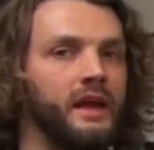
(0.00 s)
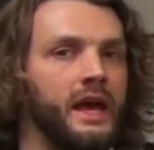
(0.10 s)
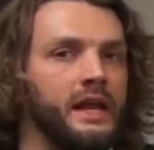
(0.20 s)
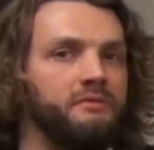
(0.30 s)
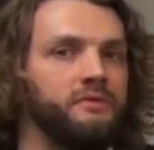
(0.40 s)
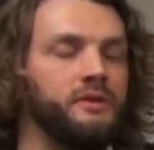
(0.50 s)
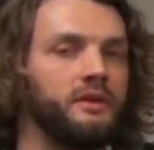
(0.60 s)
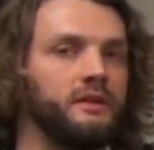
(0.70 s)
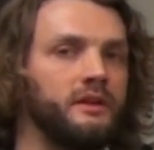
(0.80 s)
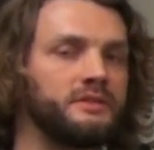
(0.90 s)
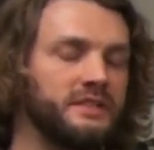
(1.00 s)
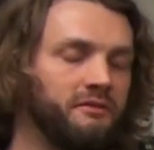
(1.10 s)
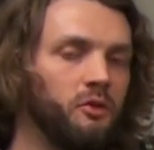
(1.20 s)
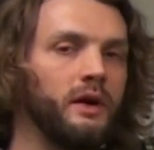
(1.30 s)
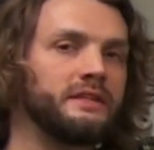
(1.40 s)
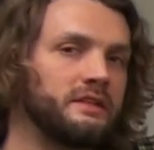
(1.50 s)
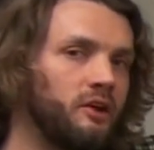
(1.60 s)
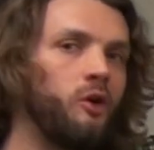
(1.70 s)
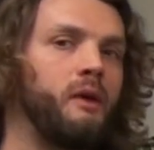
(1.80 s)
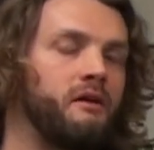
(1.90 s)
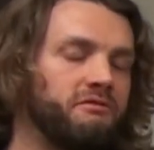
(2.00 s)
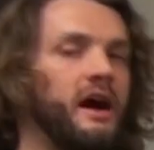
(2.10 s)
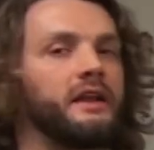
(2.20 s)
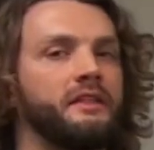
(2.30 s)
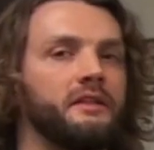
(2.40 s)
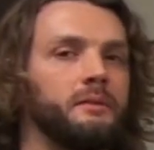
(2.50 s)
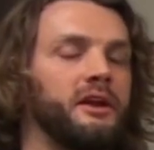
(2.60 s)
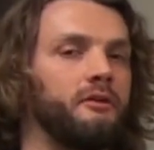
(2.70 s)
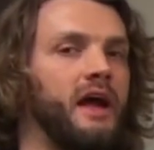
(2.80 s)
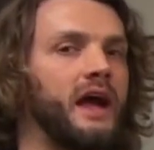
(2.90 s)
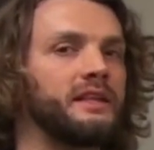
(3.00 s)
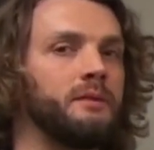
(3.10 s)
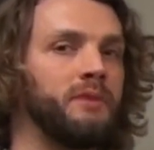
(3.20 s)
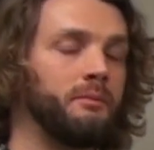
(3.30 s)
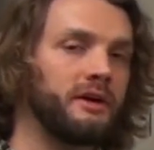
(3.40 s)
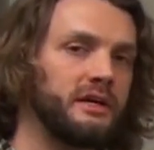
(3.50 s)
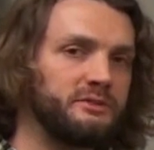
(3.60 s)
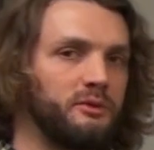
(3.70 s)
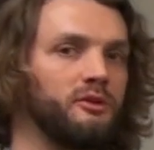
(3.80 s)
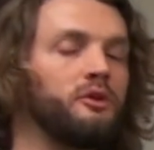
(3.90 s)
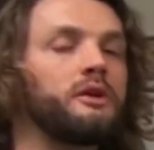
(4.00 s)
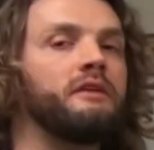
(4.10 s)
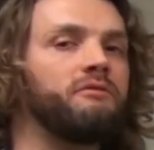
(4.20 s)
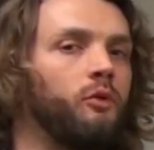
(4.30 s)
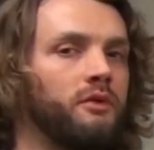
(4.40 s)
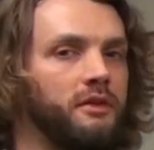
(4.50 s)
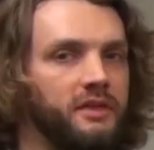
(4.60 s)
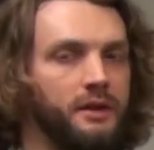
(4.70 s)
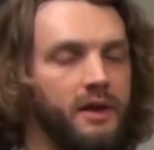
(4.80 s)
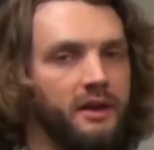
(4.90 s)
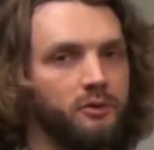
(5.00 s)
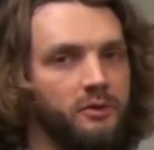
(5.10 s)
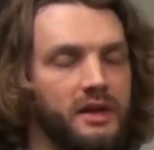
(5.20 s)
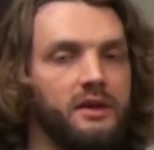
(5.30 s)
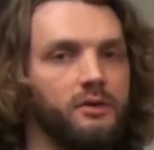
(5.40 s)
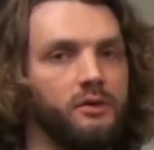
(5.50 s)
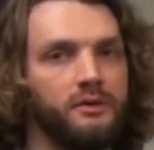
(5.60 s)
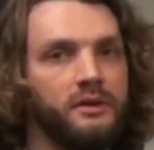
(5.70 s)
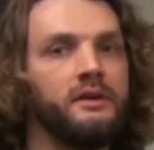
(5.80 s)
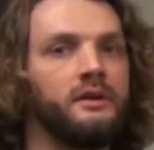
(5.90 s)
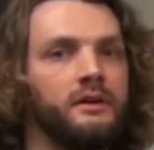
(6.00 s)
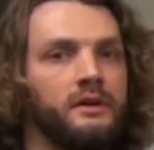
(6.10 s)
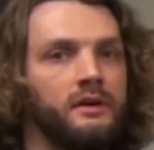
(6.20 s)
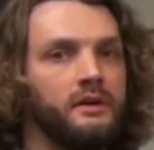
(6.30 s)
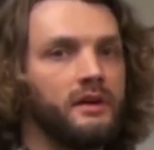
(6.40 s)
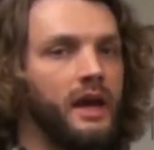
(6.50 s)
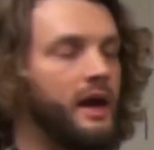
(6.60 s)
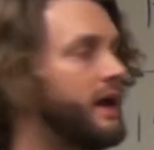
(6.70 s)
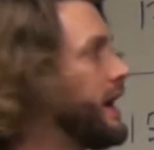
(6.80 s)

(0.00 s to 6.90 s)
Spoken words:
And there's several ways to go about finding the limiting reactant, but because we're looking for the theoretical yield, okay,